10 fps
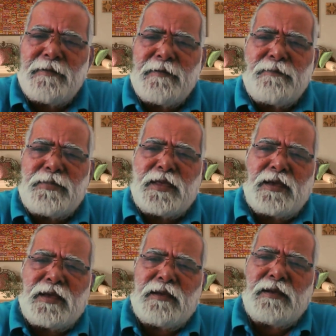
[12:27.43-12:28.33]

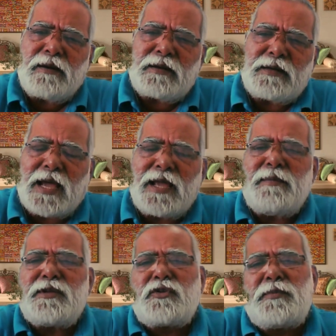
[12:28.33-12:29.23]
the time
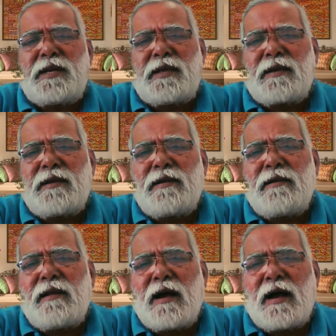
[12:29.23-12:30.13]
is to be taken
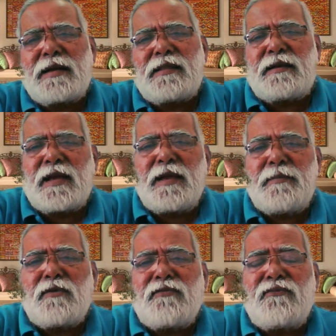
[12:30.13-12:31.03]
at the time
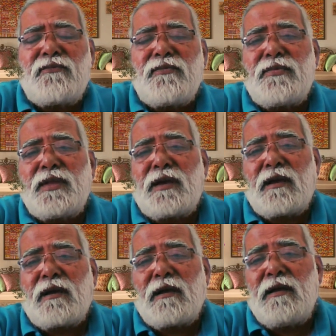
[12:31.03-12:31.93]
of the
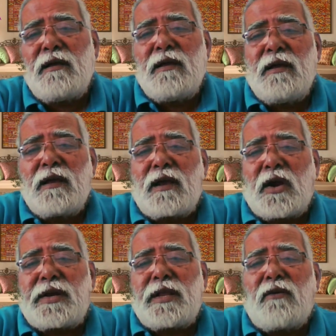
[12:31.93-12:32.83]

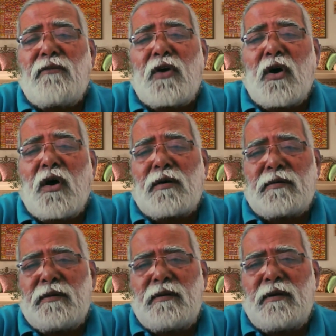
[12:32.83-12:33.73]
cutting of cord,
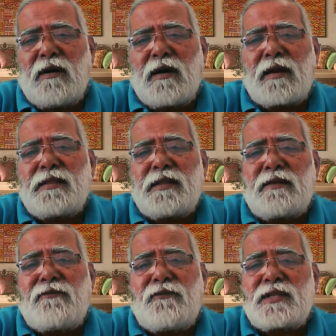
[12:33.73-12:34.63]
or rather the
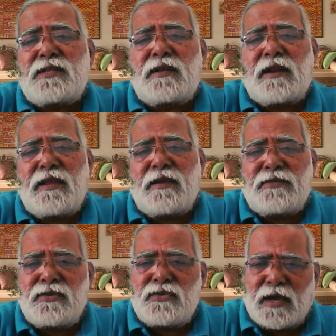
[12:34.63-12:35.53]
first cry of
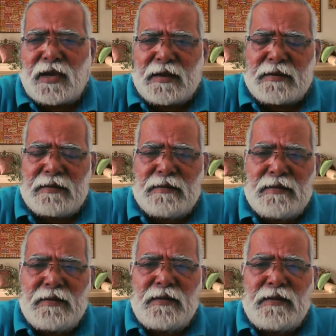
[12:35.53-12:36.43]
the child.
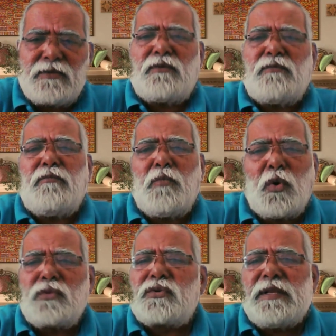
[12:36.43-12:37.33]
So
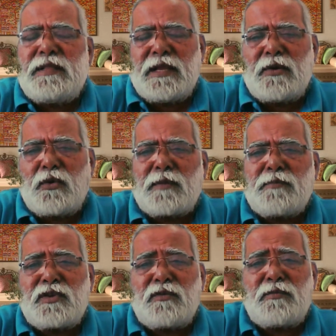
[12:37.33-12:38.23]
mostly they don't
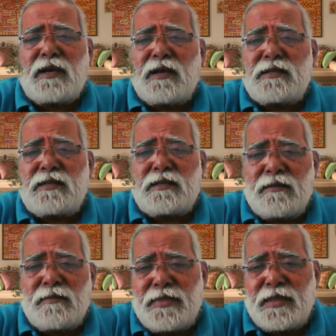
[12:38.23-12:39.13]
observe because
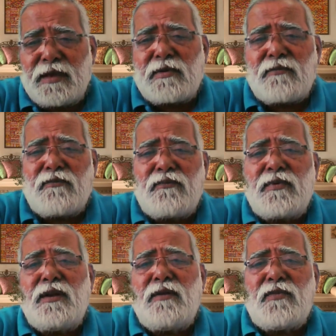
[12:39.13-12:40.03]
they were
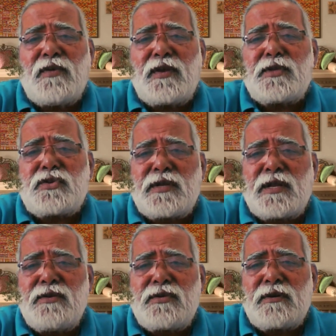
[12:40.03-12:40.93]
in very much
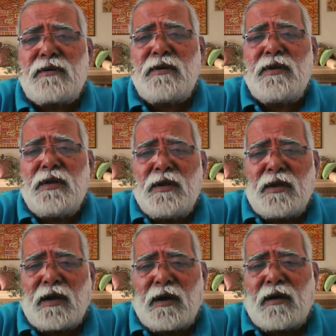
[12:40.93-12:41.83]
tension
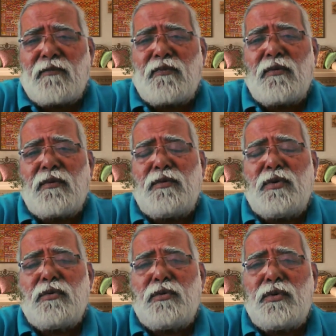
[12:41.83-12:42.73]
for
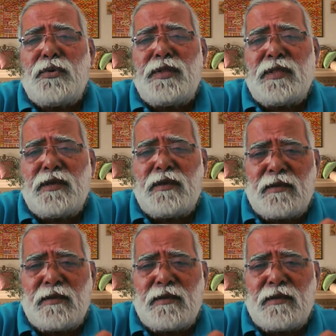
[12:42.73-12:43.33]
doing the